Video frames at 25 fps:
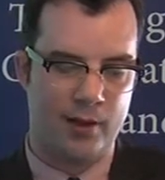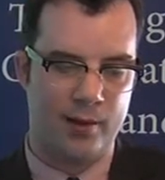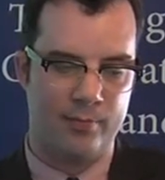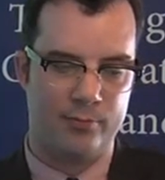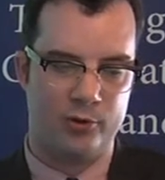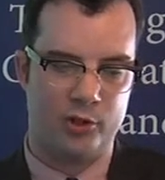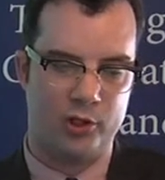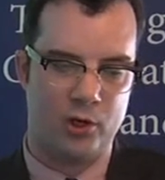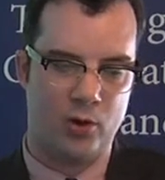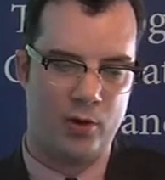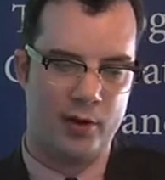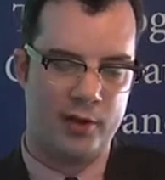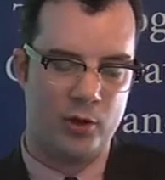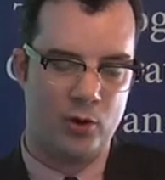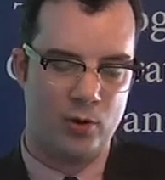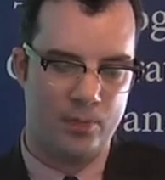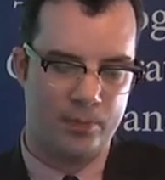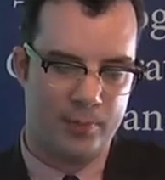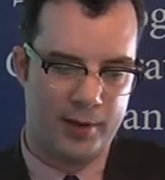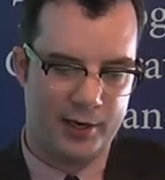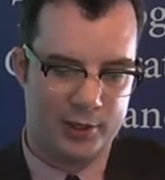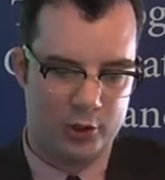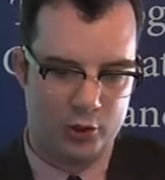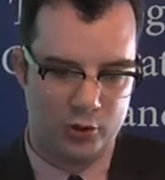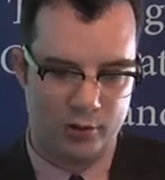I'm, showing you a
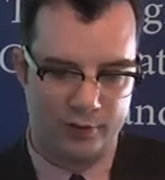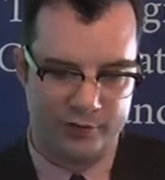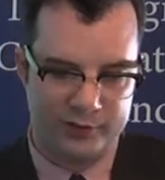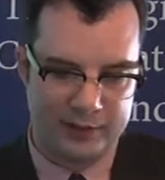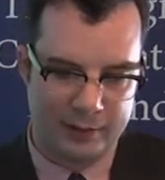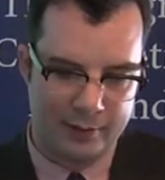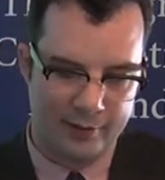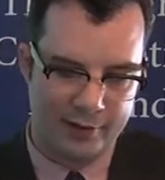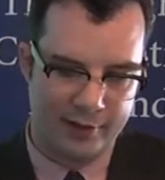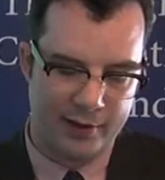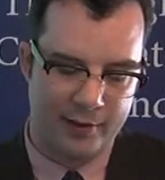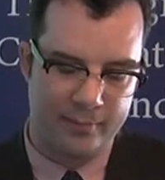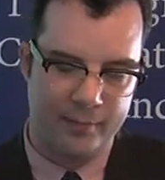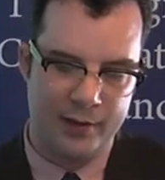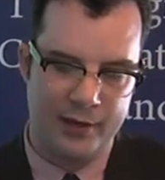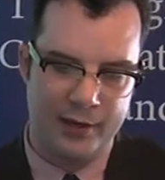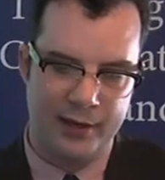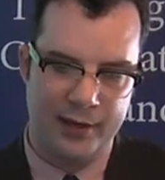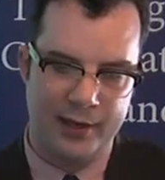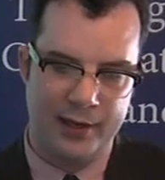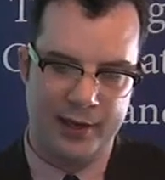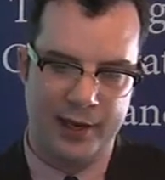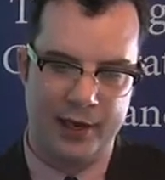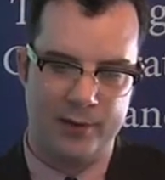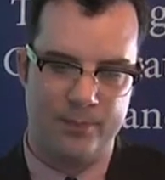picture of some of them,
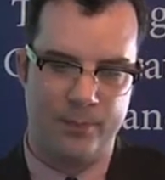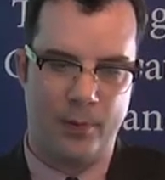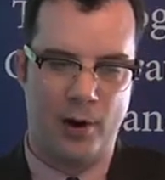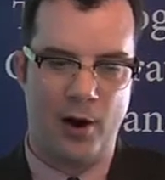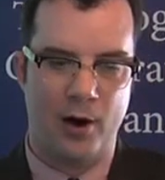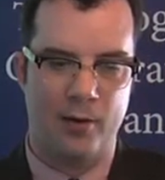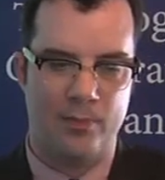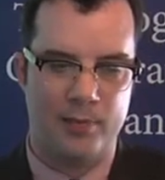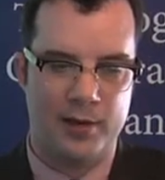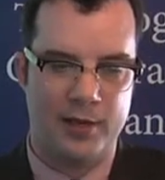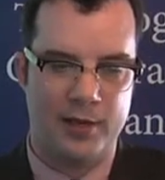in part